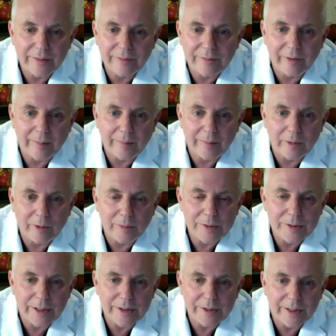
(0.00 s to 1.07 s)
from
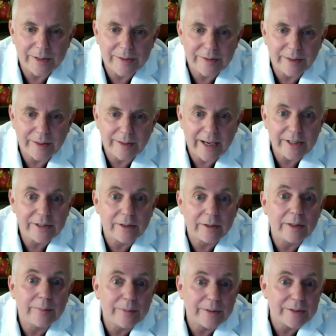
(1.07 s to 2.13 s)
groups such as the
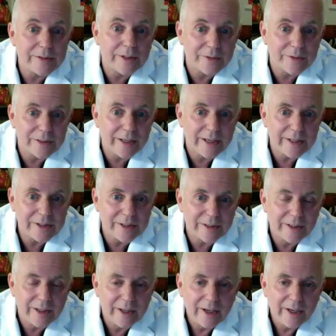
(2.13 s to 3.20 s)
National Lipid Association